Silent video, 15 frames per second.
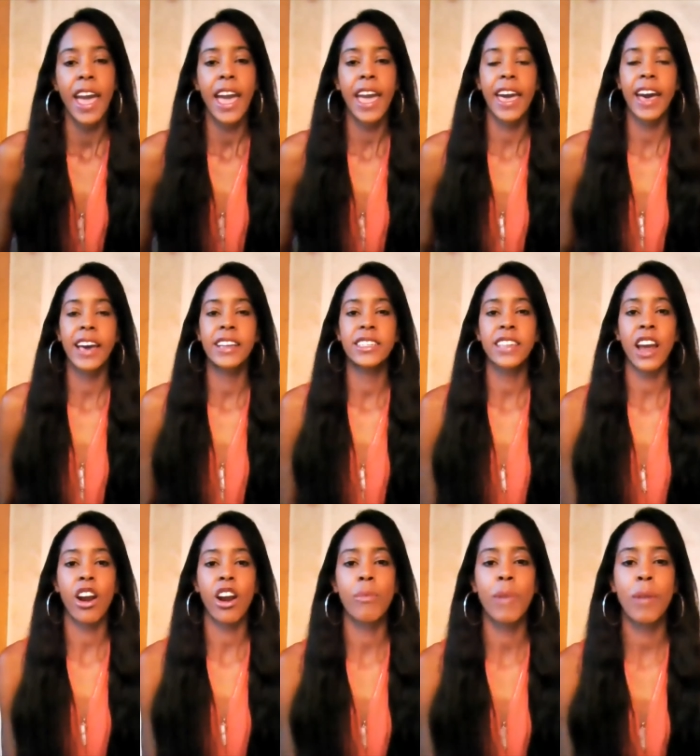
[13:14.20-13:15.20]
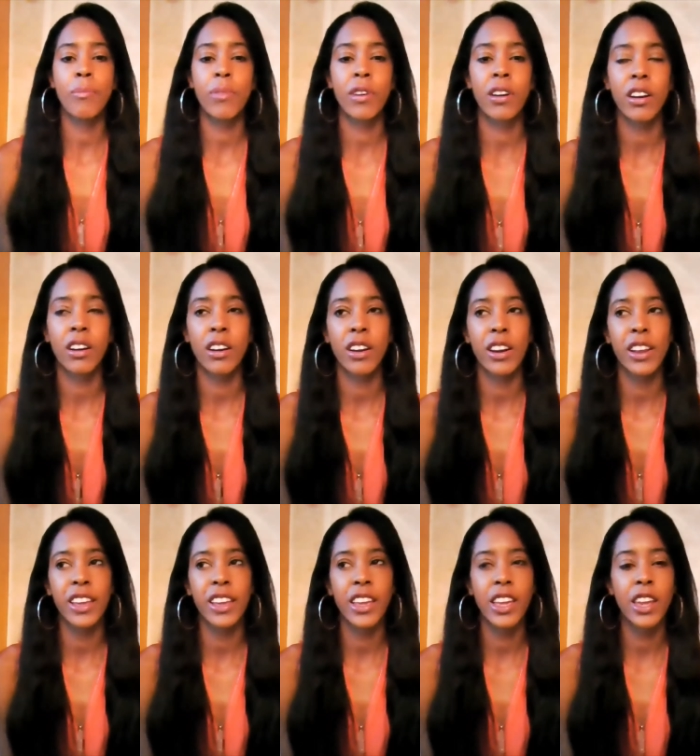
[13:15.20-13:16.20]
And I remember,
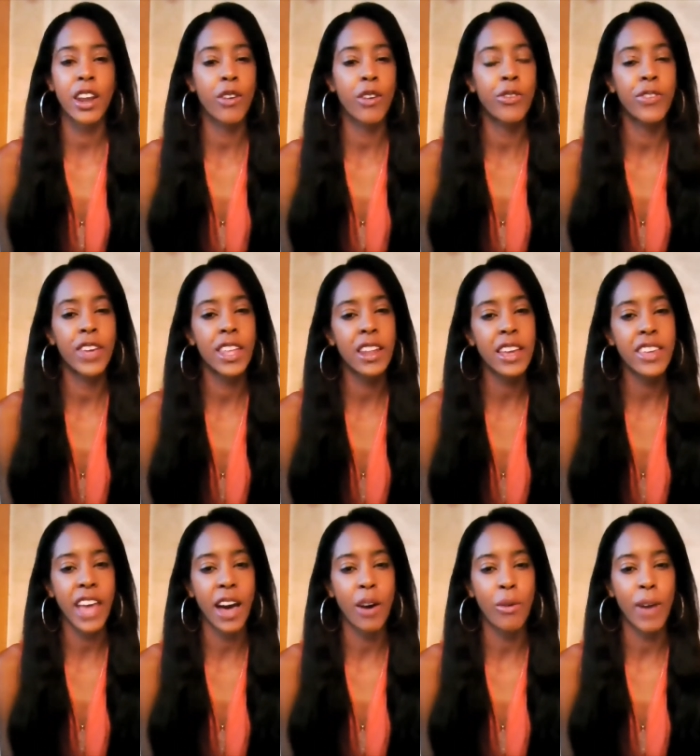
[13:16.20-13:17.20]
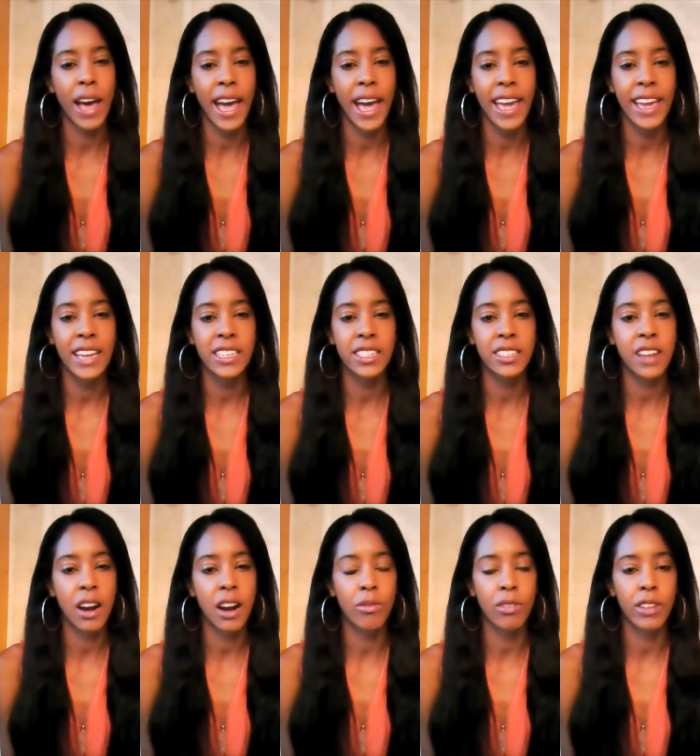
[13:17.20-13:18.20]
you know, feeling that way and just
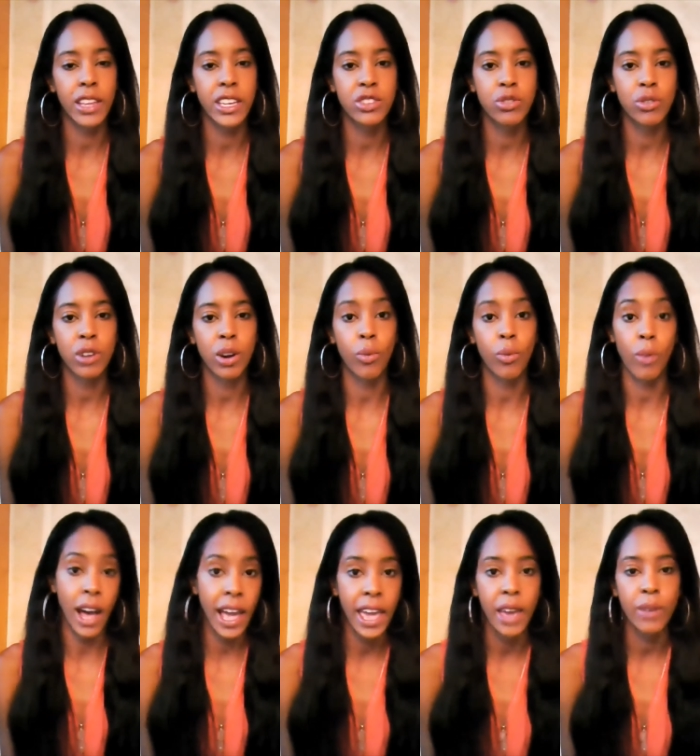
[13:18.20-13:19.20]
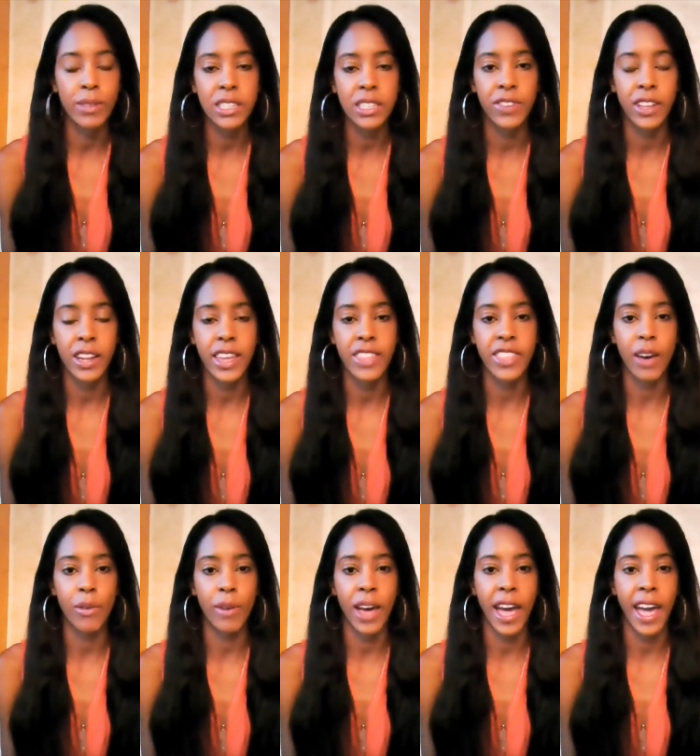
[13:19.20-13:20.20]
not really sure why I was feeling
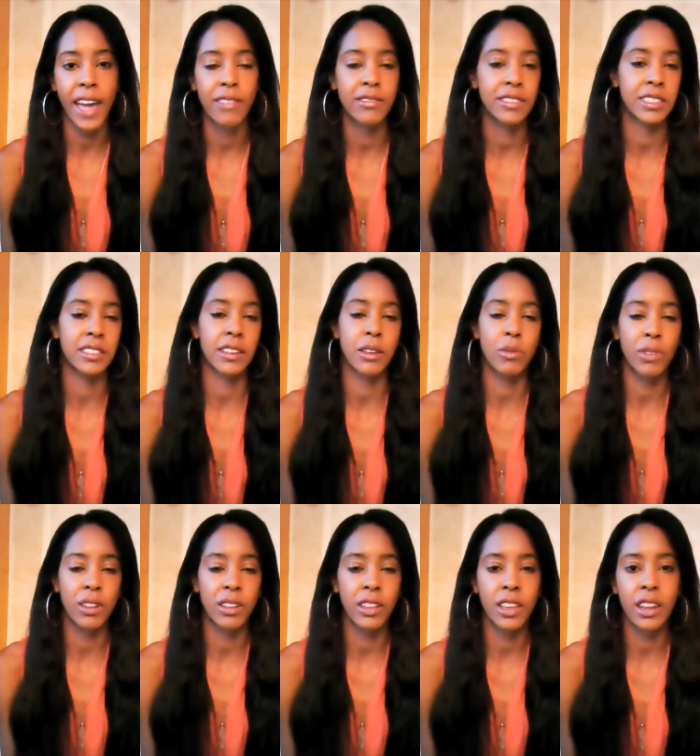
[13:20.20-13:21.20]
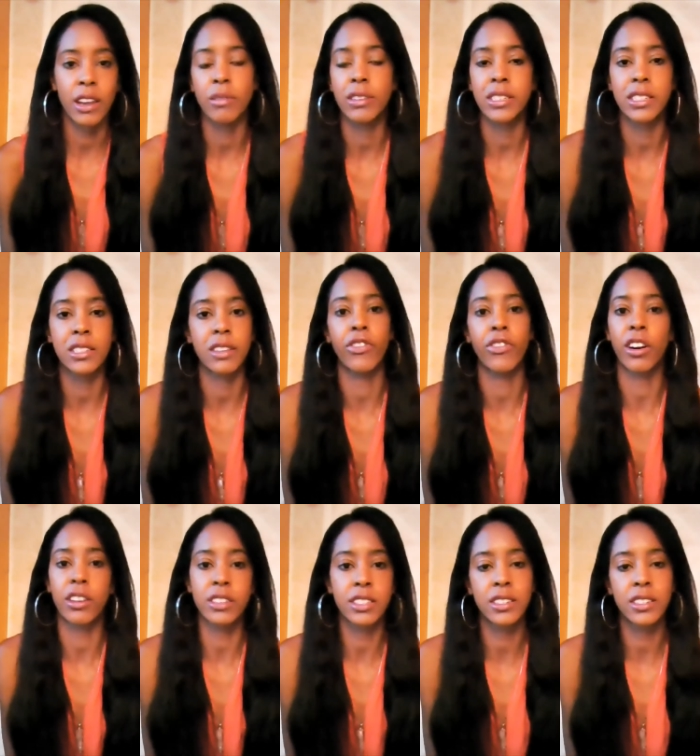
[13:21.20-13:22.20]
that way. I was like, well, you know,
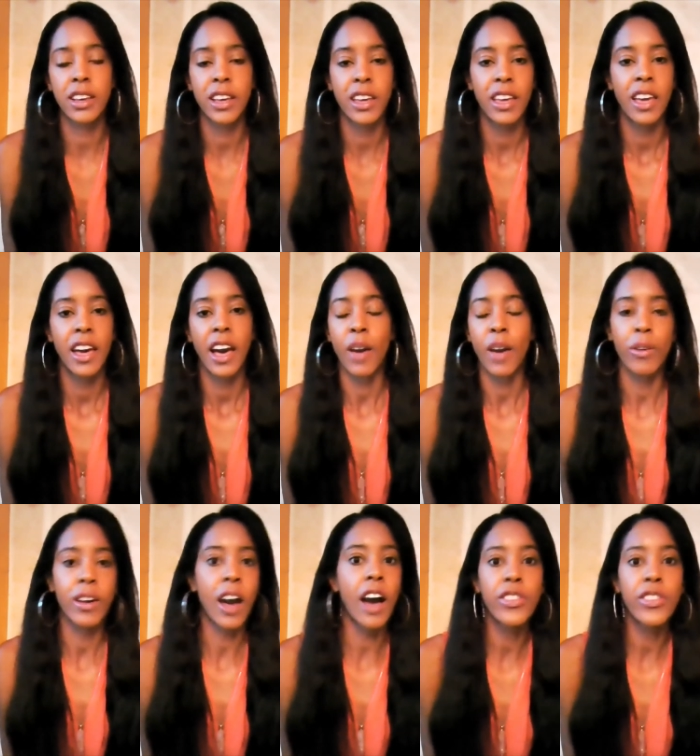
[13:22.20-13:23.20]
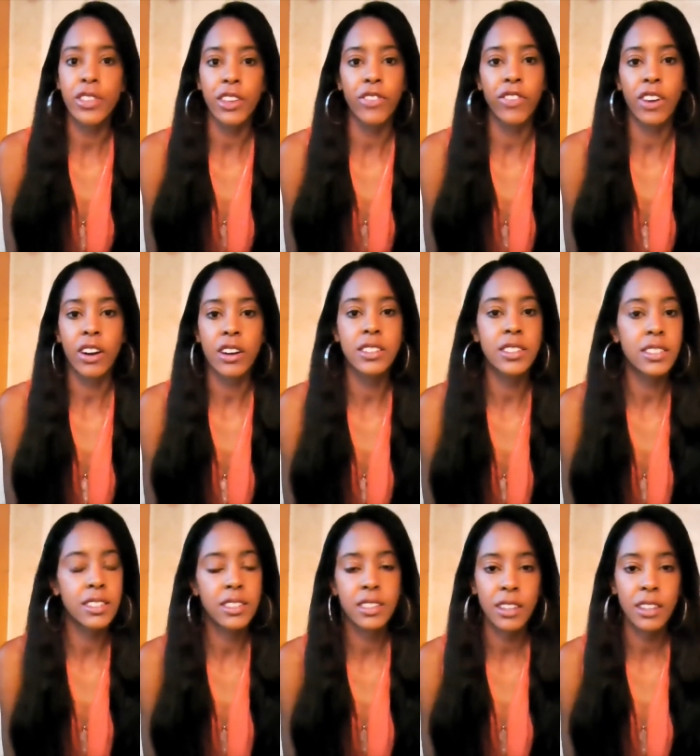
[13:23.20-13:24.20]
I got through the
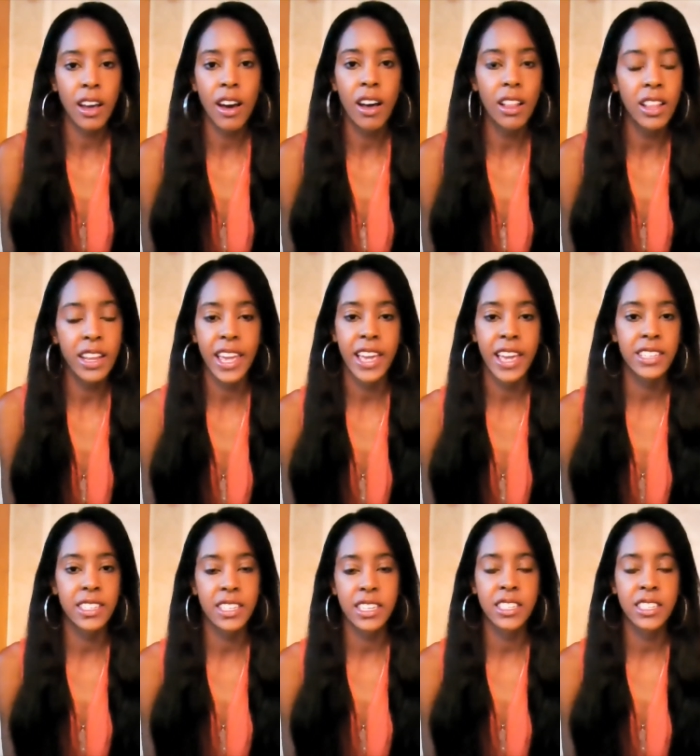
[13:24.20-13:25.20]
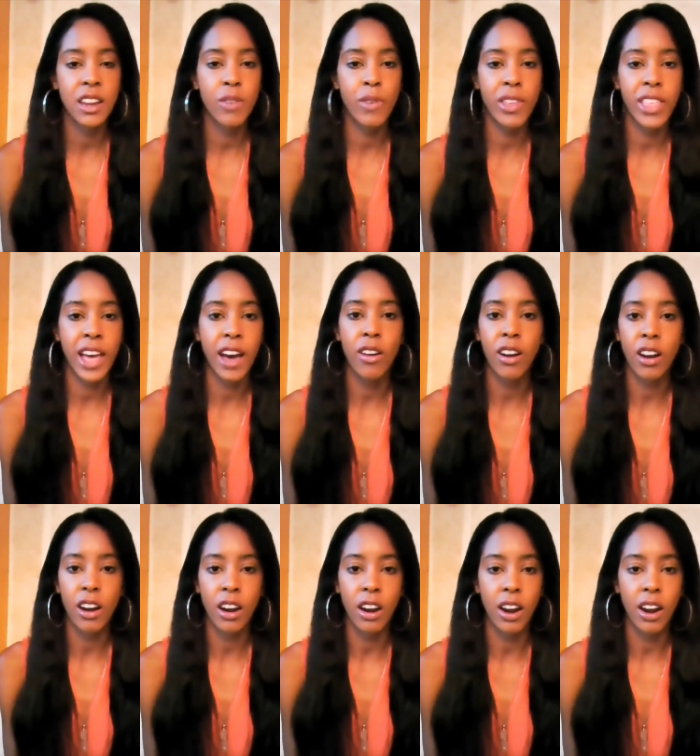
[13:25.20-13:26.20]
first holiday season without
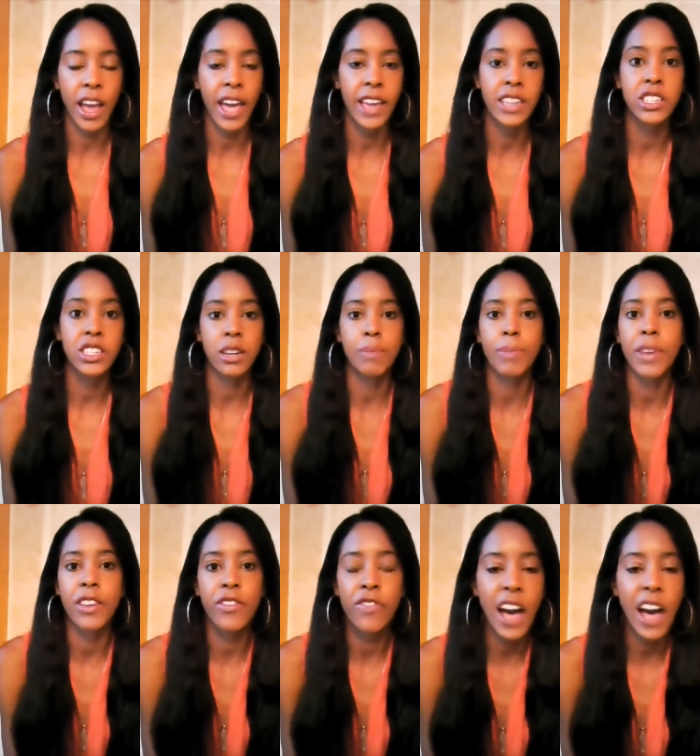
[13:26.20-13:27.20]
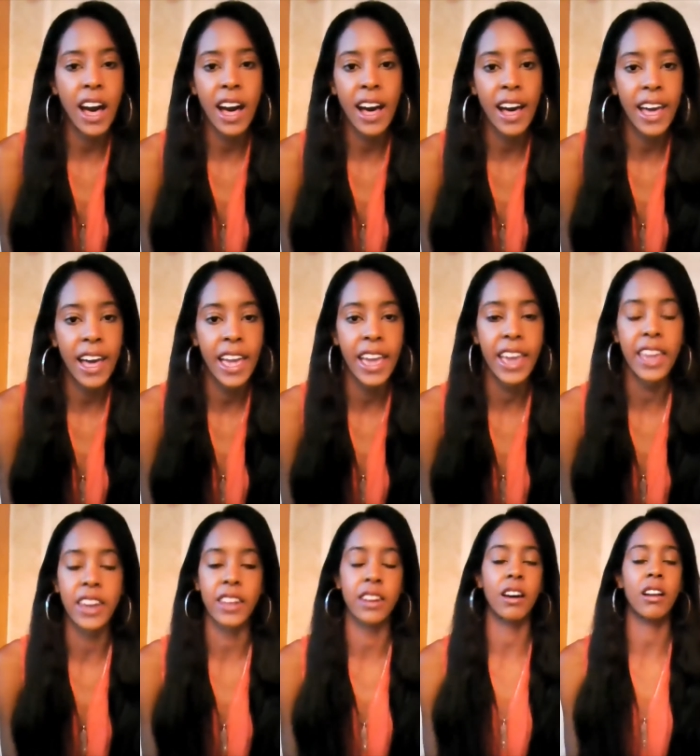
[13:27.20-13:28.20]
her. I should be
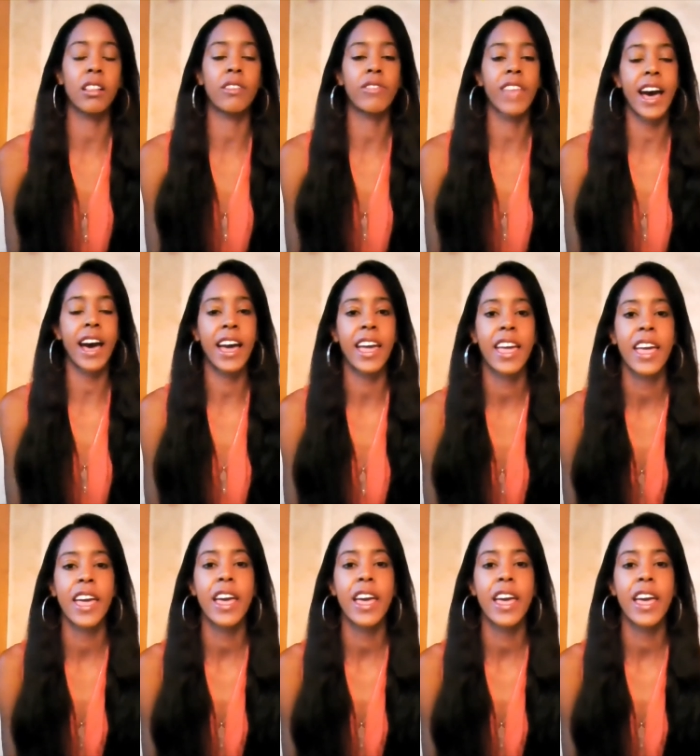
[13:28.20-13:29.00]
fine and all of that.